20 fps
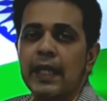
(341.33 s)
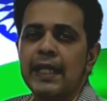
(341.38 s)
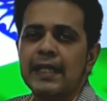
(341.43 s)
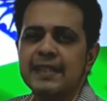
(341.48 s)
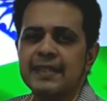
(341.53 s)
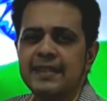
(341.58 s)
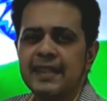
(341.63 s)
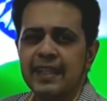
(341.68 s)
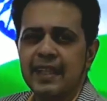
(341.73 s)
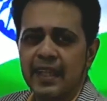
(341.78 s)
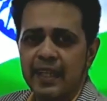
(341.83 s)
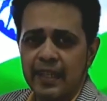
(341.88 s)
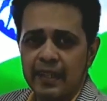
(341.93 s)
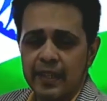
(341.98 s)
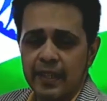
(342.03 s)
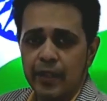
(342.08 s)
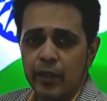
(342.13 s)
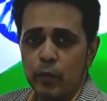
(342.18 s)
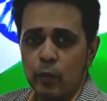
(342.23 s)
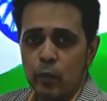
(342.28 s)
Is there
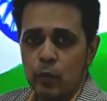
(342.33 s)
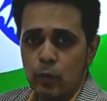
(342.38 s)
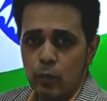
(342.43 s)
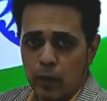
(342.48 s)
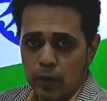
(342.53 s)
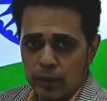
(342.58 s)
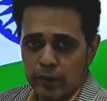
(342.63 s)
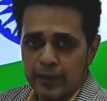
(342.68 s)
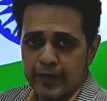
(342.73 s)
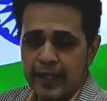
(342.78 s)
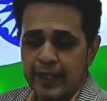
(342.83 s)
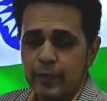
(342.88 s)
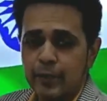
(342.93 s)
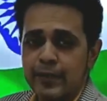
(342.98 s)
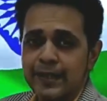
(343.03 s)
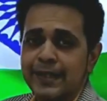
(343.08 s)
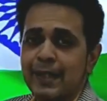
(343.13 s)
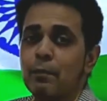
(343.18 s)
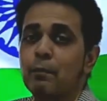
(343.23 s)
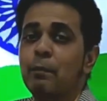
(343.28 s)
anything you would want to say to
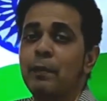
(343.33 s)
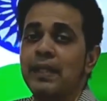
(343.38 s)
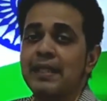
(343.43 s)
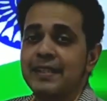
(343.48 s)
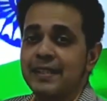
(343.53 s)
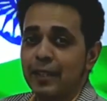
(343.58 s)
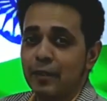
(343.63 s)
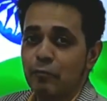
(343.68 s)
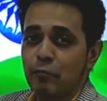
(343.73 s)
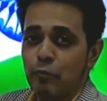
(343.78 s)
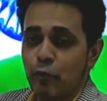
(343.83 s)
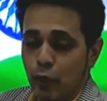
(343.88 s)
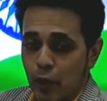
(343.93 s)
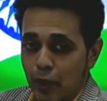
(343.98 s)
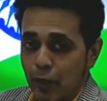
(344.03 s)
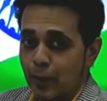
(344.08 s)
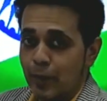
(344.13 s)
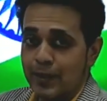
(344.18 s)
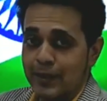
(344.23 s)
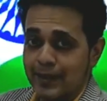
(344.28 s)
Simply Sid
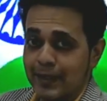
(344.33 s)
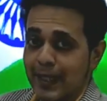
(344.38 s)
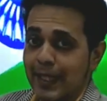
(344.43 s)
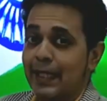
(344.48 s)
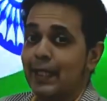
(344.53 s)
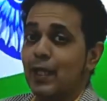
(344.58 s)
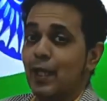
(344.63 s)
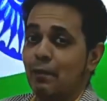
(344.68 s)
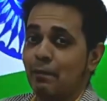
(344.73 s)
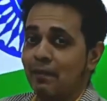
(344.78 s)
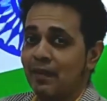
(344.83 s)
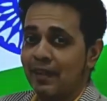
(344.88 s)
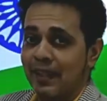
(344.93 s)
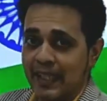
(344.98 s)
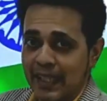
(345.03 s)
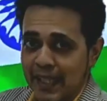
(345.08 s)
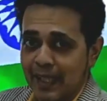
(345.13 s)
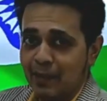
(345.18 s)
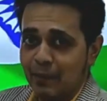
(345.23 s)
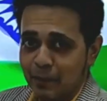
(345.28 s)
followers in
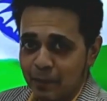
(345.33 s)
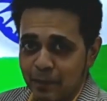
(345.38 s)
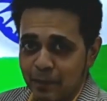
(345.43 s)
America?